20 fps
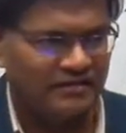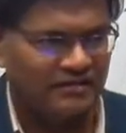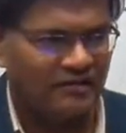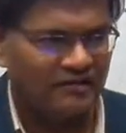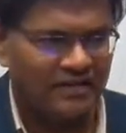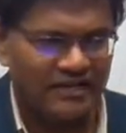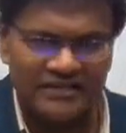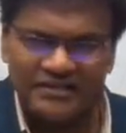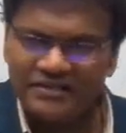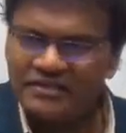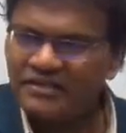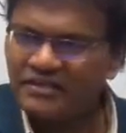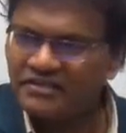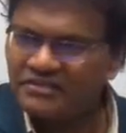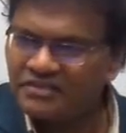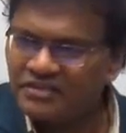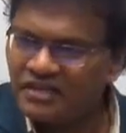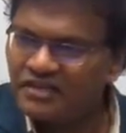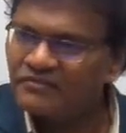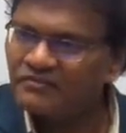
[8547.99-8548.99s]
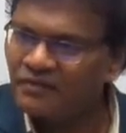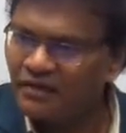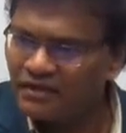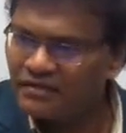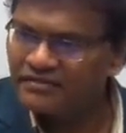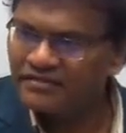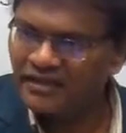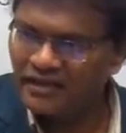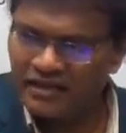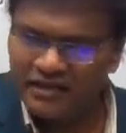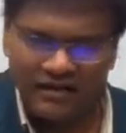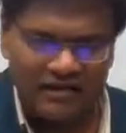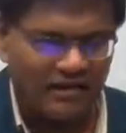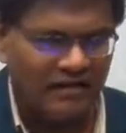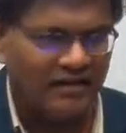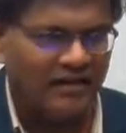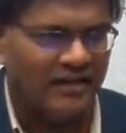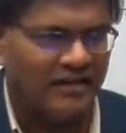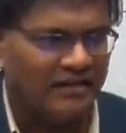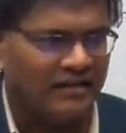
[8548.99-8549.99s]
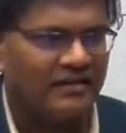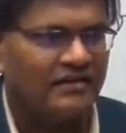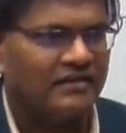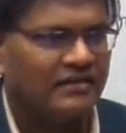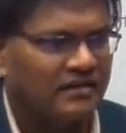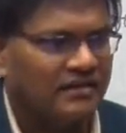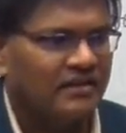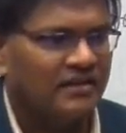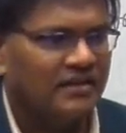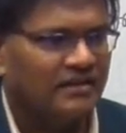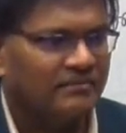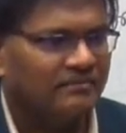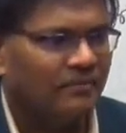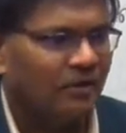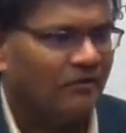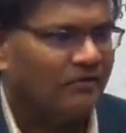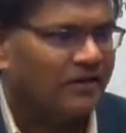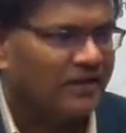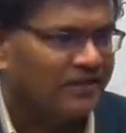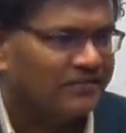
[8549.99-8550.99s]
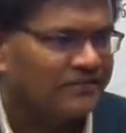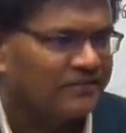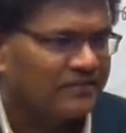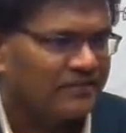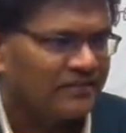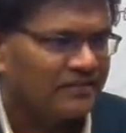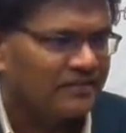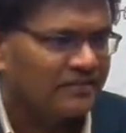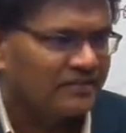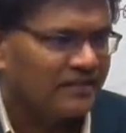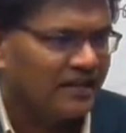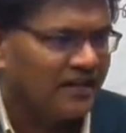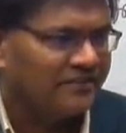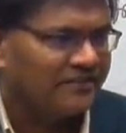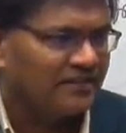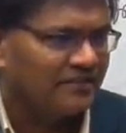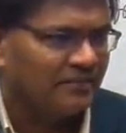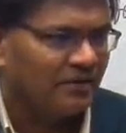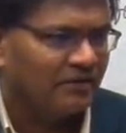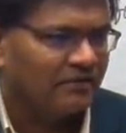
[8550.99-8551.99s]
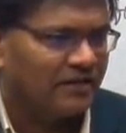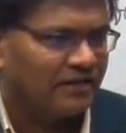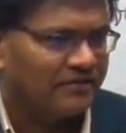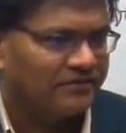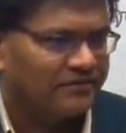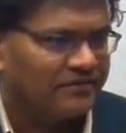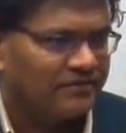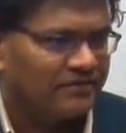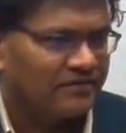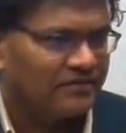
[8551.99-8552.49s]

How can you construct walls in mountains, icy mountains?